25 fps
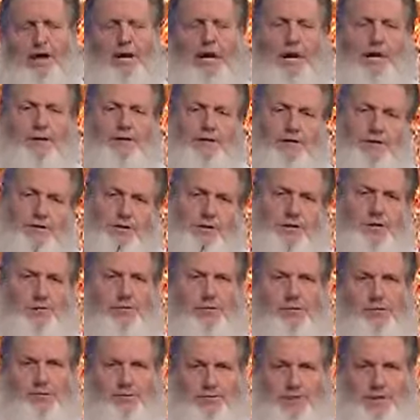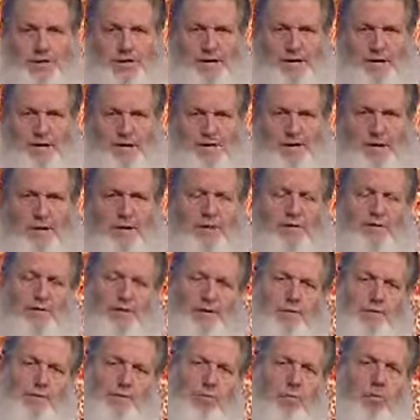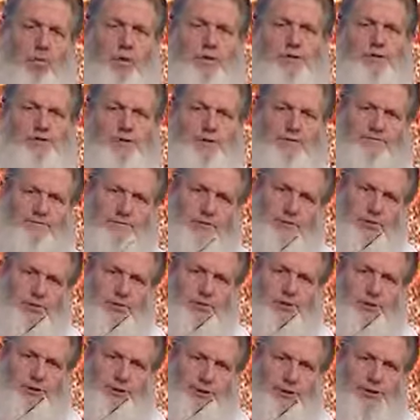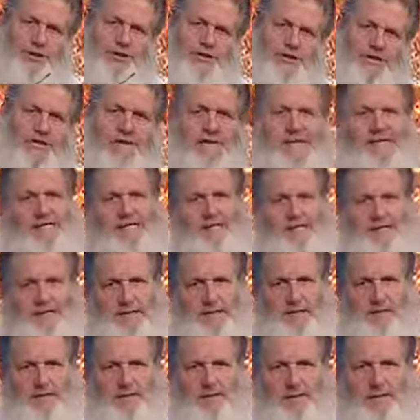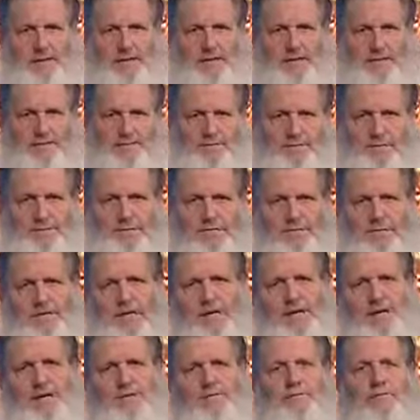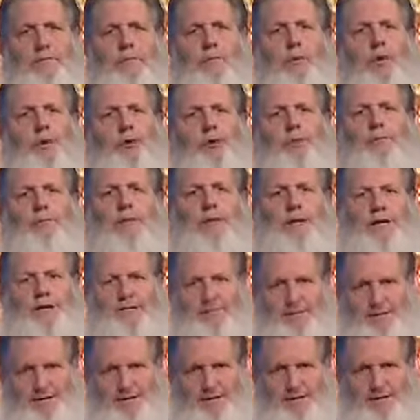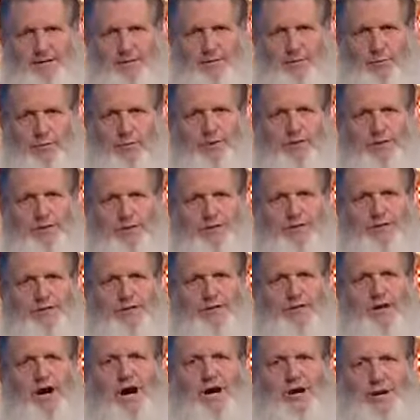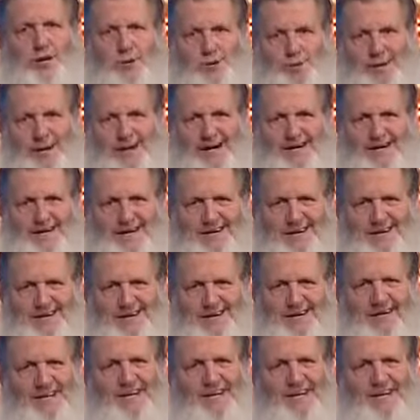I'd like to share with you now the importance of doing good deeds for the sake of the one you believe in, which is God Almighty,